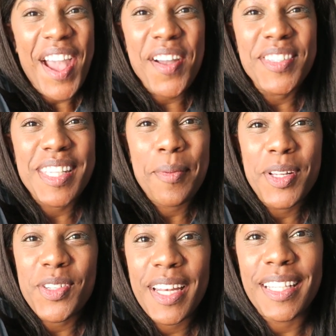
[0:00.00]
every time
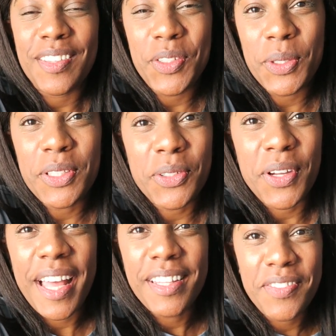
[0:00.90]
I try to give you a
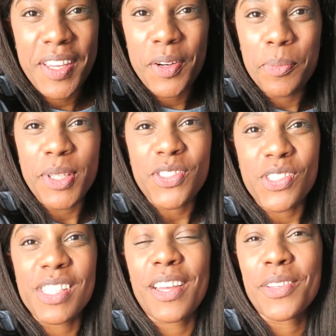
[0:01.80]
little elevator pitch
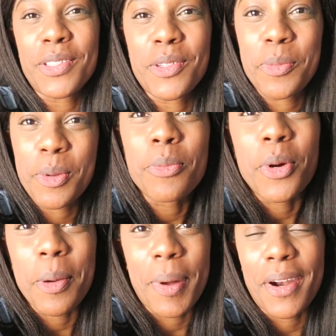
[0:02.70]
and tell you a little bit
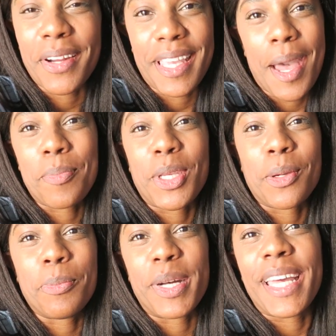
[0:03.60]
more about our gap
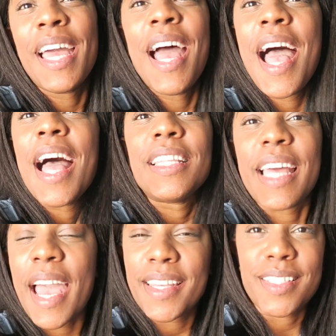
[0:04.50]
year, but
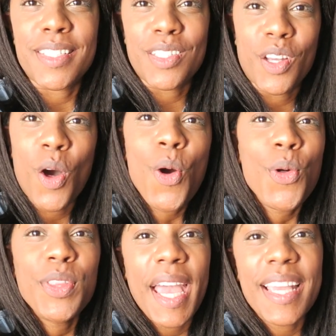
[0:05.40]
that is the
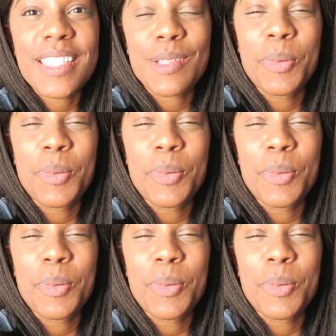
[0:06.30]
goal, that is the